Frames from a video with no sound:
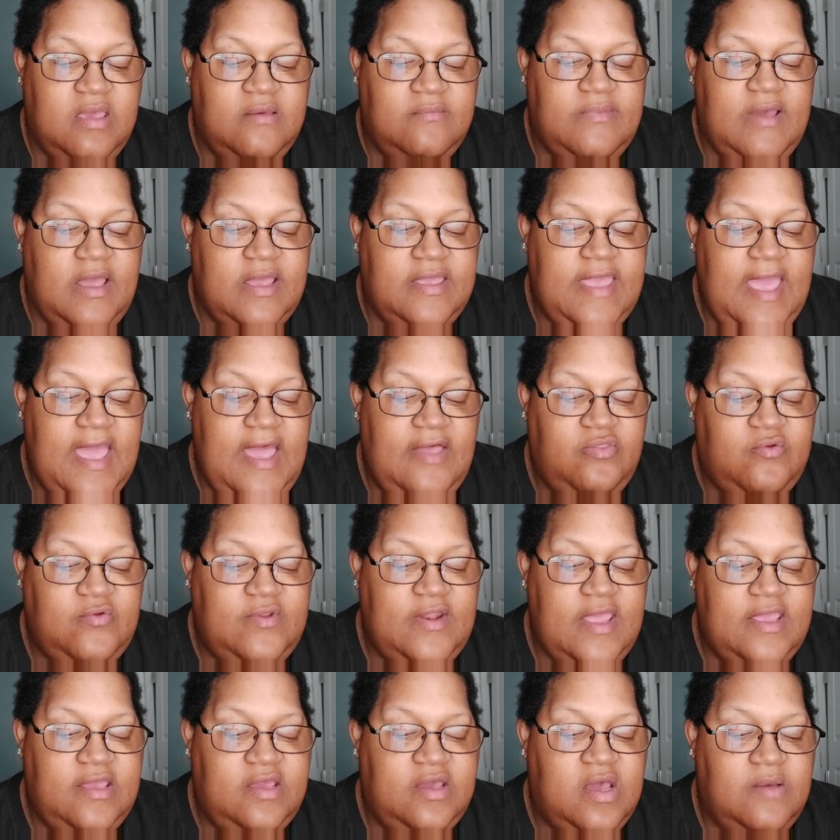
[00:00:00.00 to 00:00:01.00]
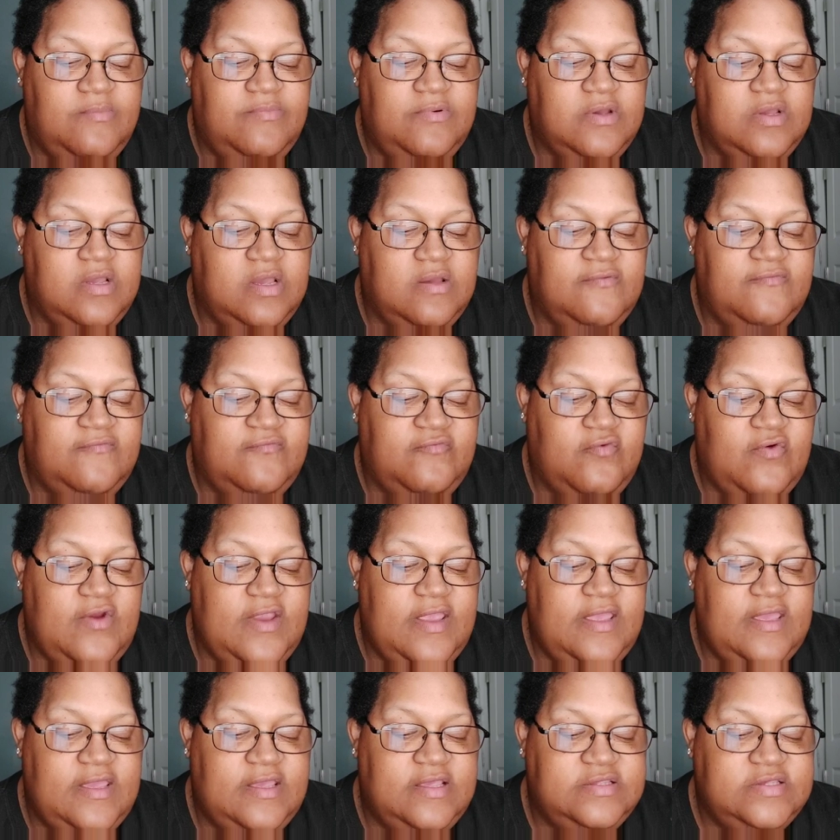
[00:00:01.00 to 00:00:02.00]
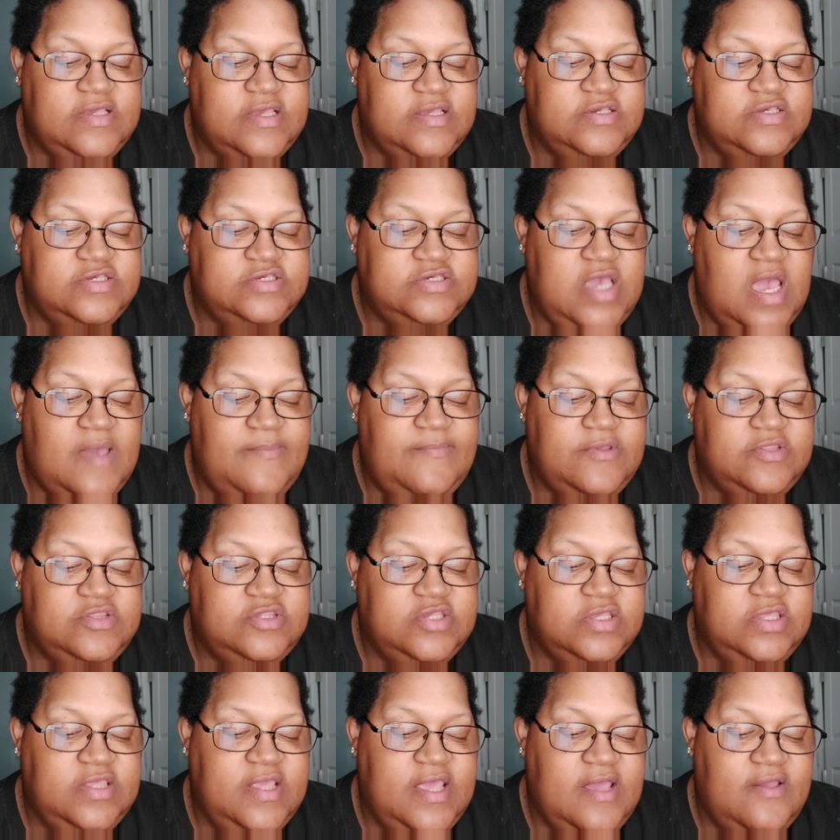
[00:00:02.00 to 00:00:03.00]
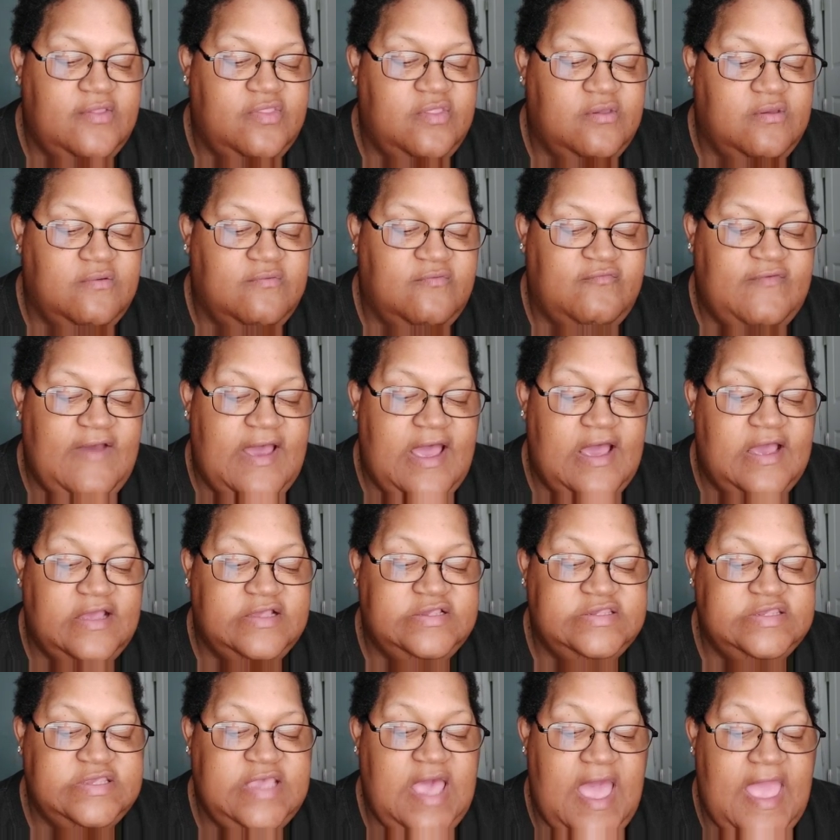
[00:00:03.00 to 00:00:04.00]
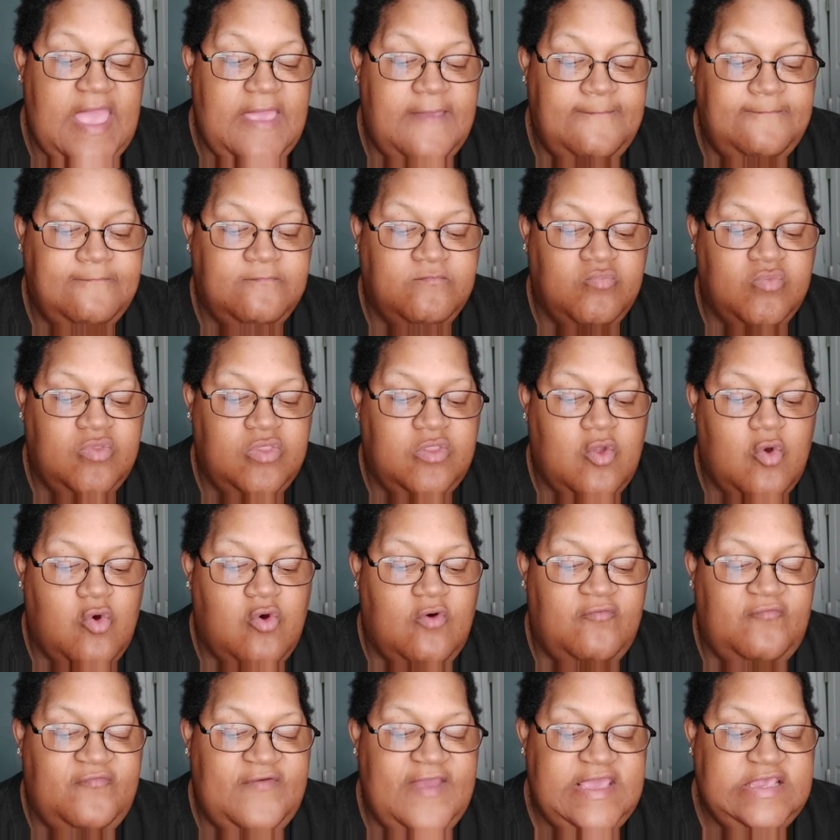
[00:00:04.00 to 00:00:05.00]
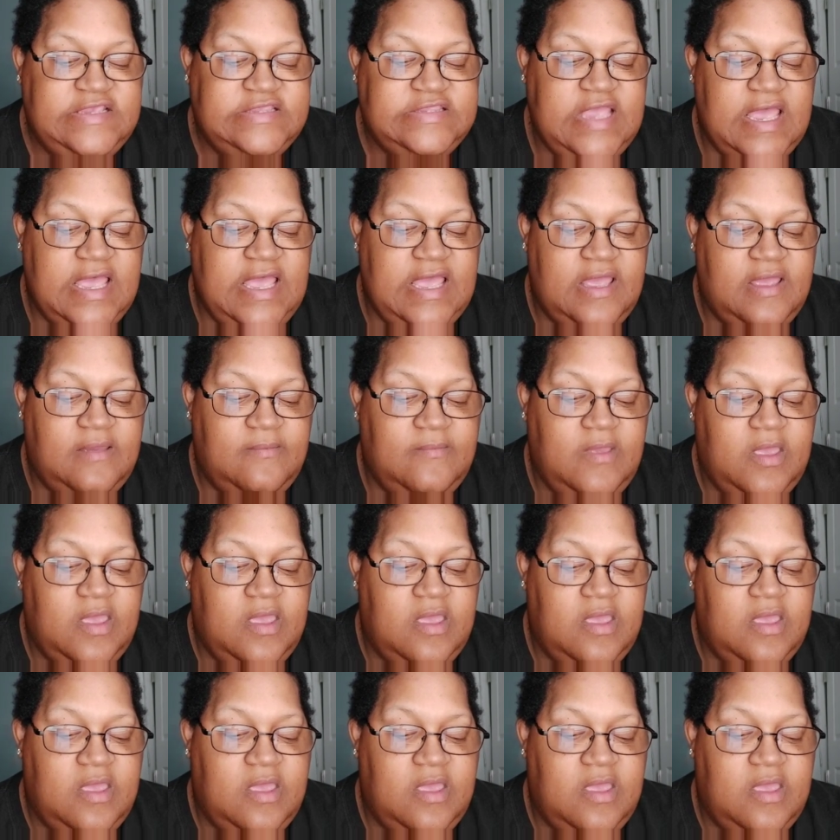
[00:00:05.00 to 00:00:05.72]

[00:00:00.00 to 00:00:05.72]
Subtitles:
by gathering a couple of friends and shopping together via Skype or FaceTime.